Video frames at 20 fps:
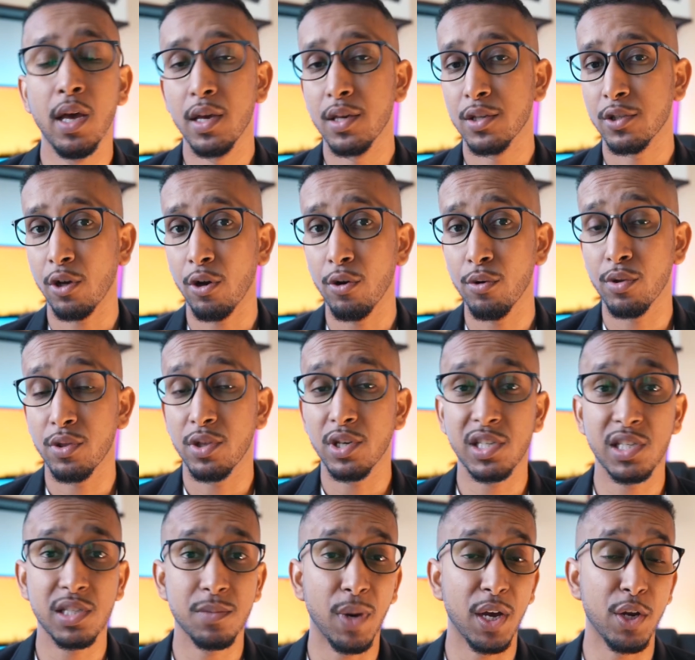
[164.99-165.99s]
So this
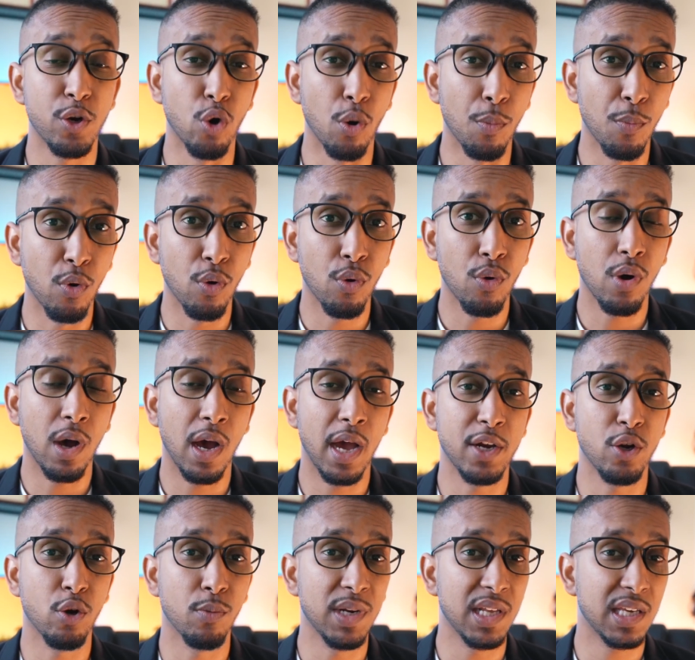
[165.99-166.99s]
is my normal. I
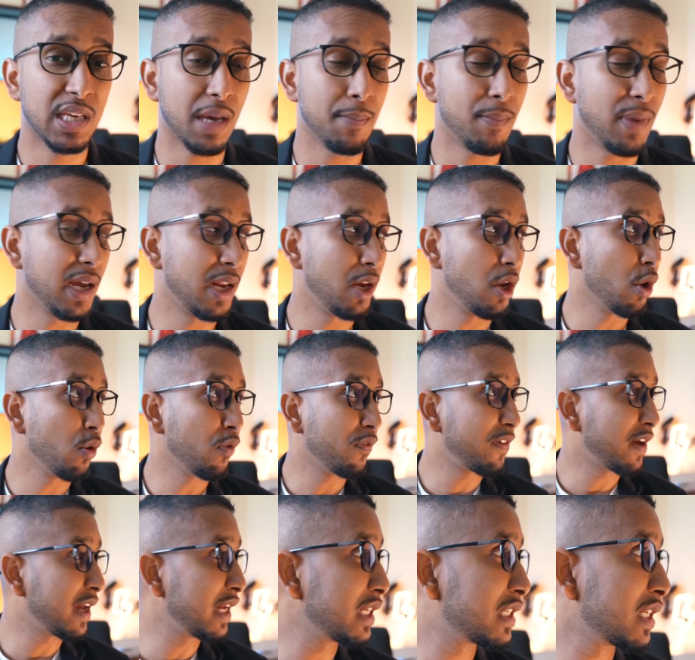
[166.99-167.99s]
normally get my low
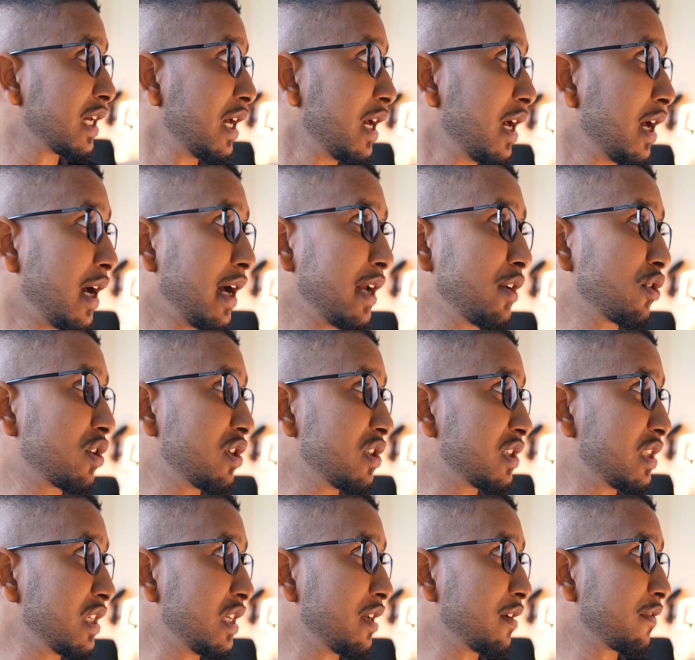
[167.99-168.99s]
fade, and you can
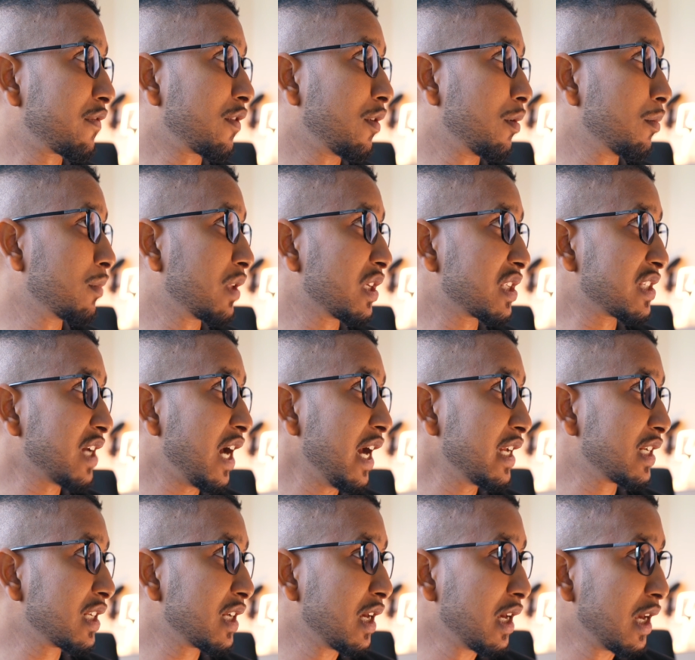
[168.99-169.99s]
see from the
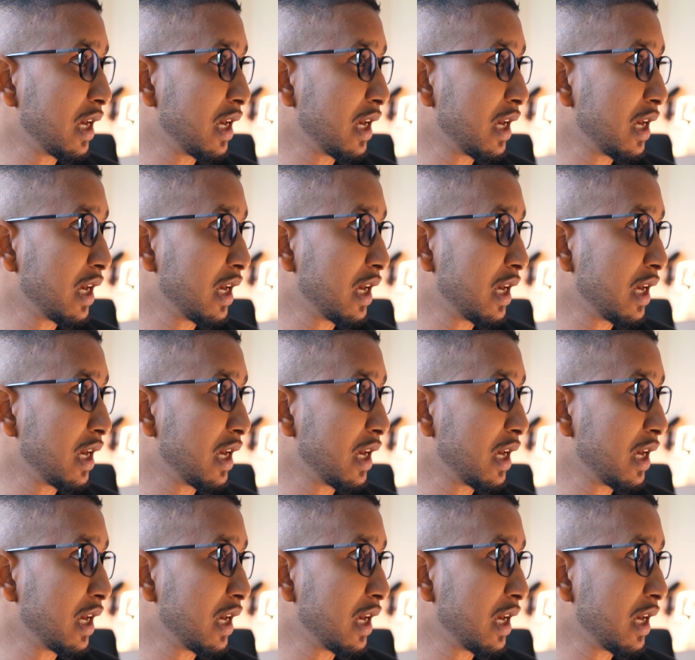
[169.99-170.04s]
side,